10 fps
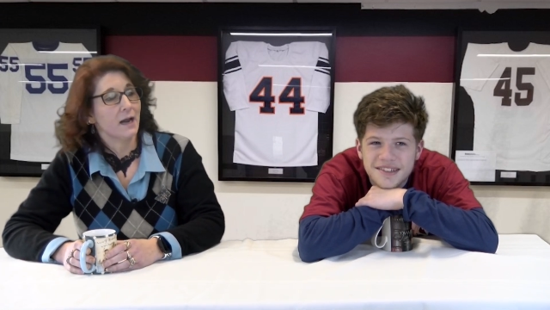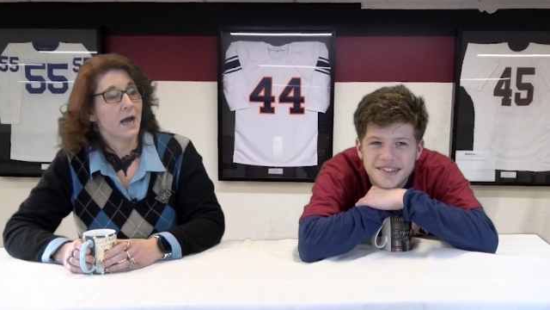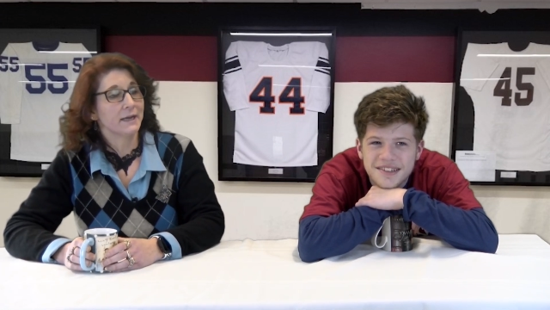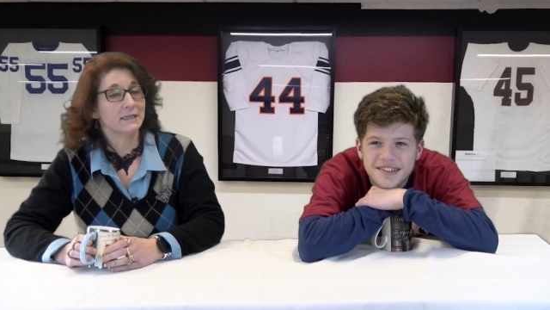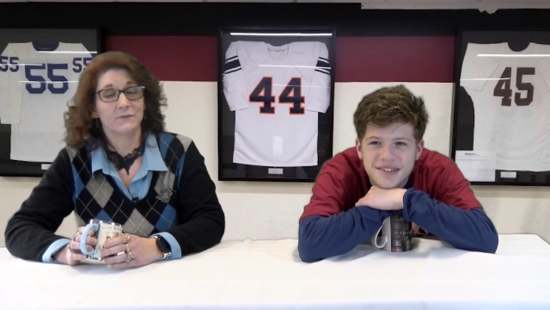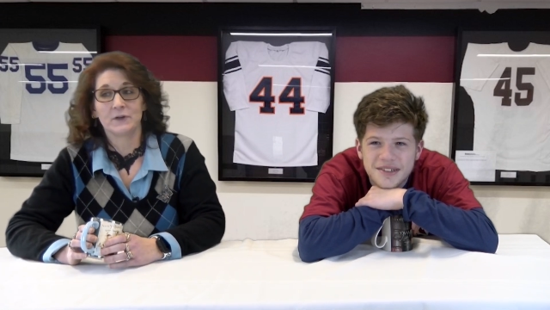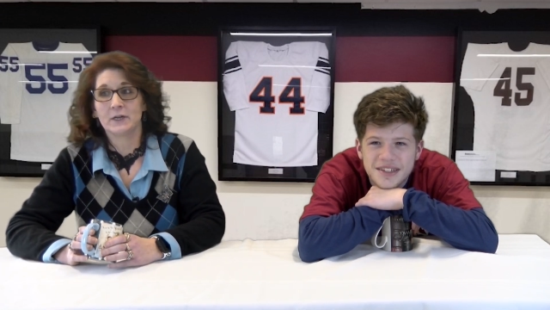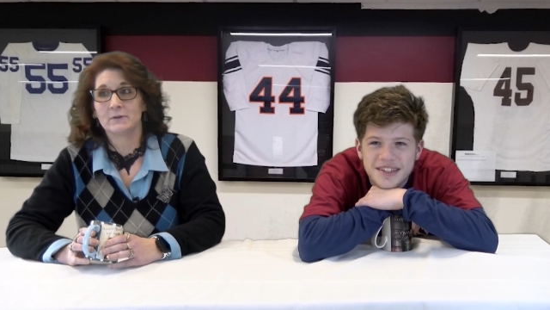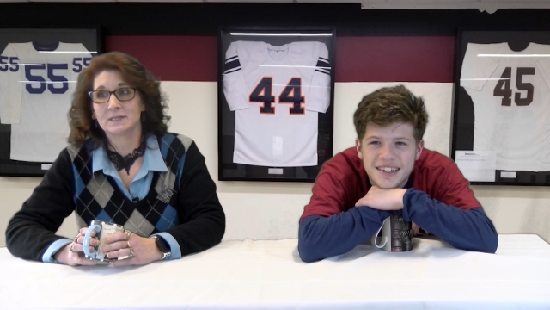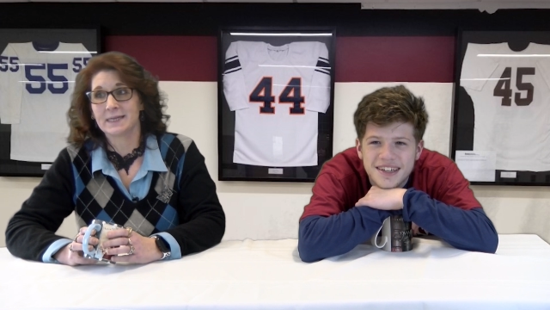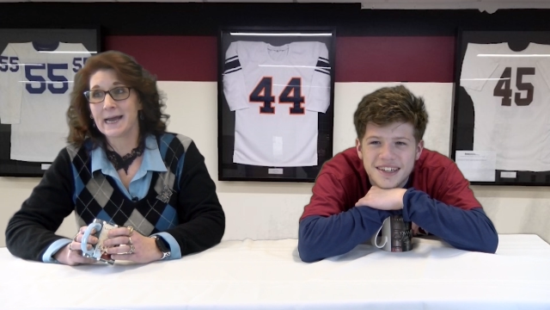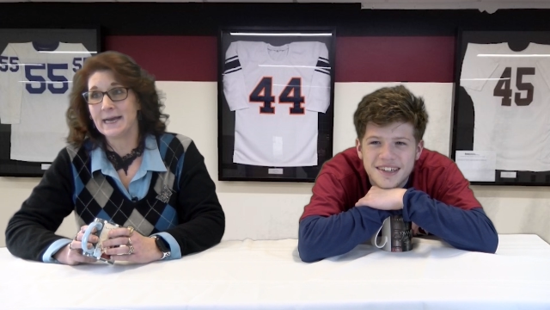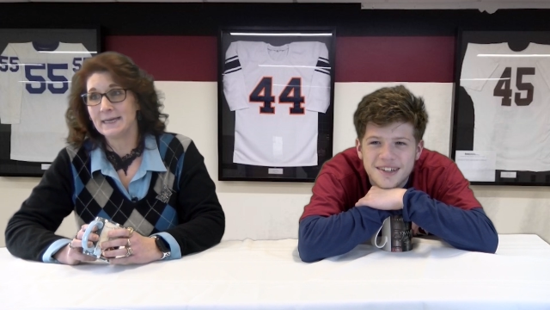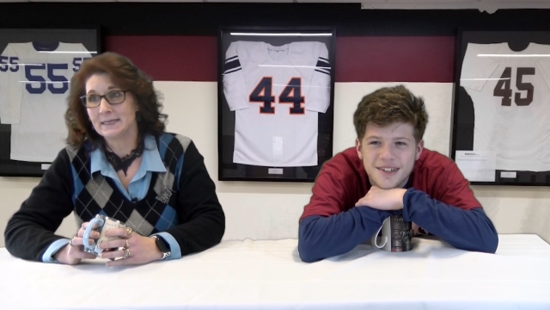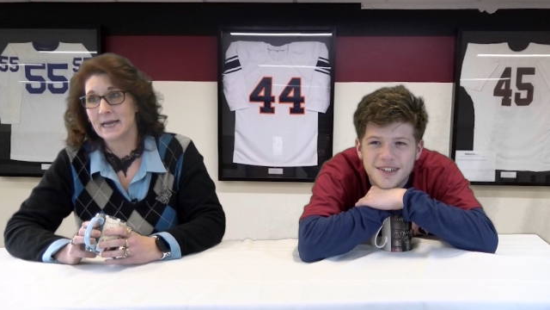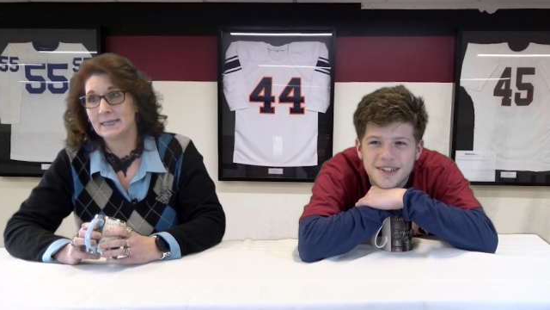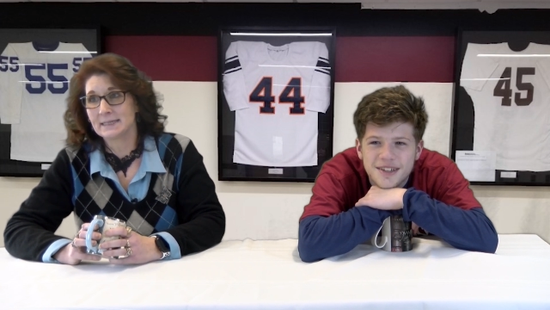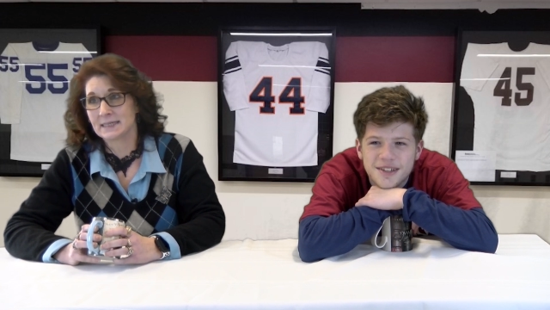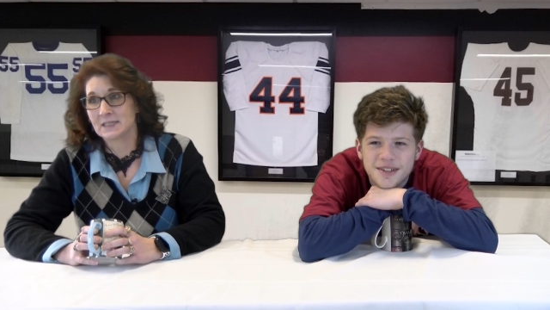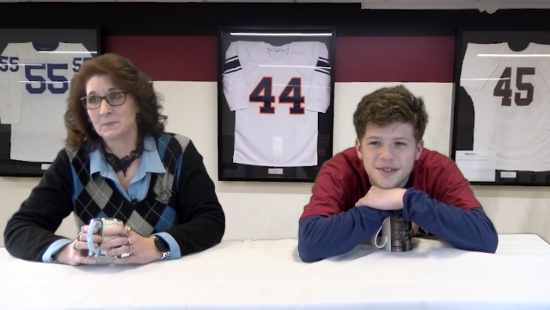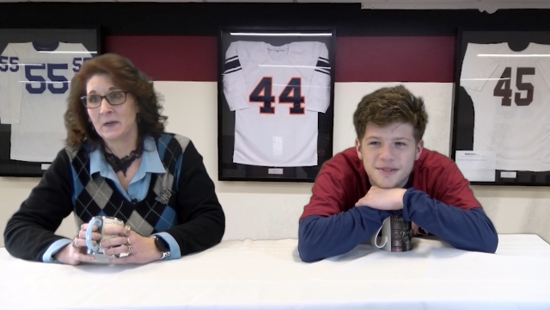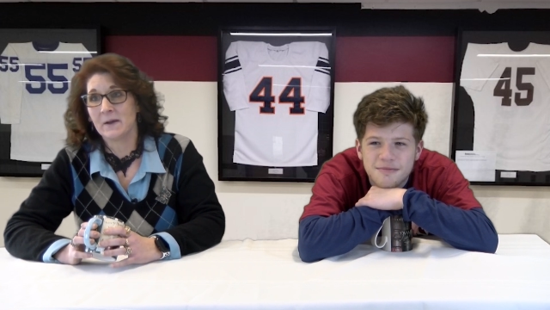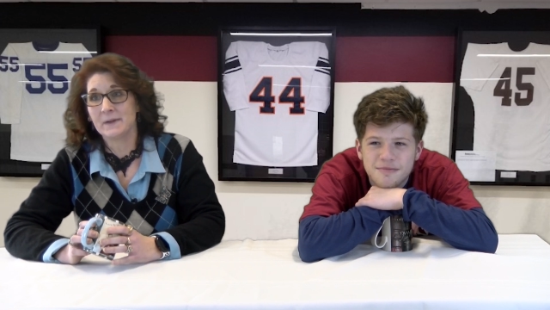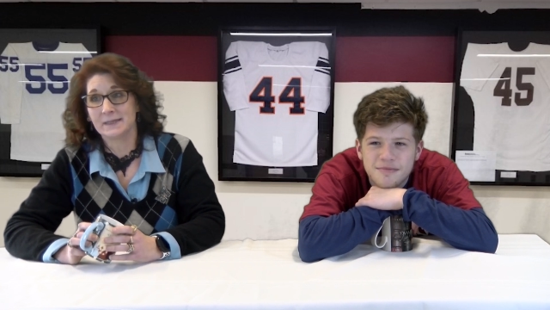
Speaker 1: On a different note, tonight at 6 p.m.